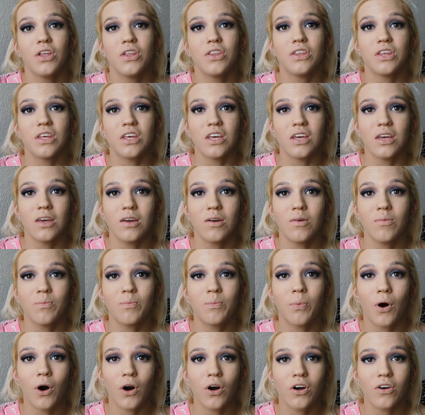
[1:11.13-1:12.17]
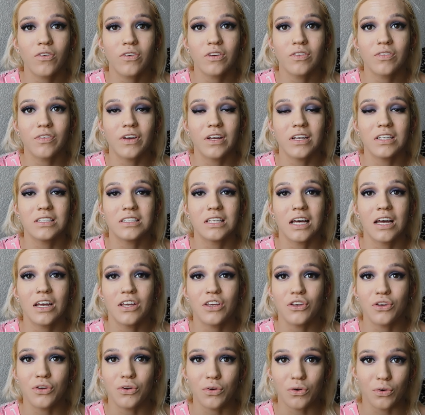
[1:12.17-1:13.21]
The part of your face
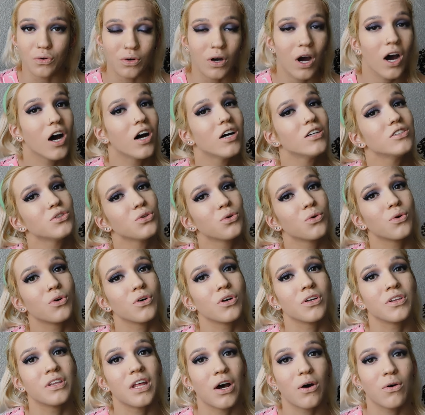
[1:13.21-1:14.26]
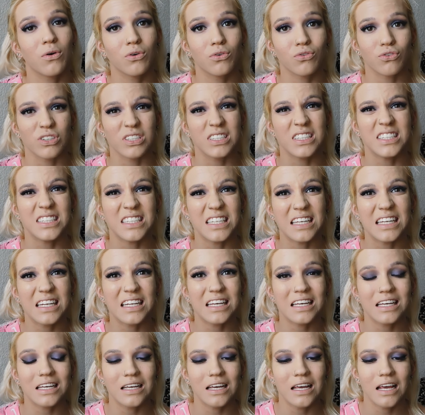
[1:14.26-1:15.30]
that you contour, that will recede
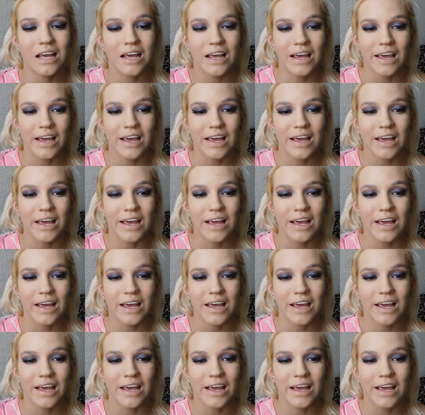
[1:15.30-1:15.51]
it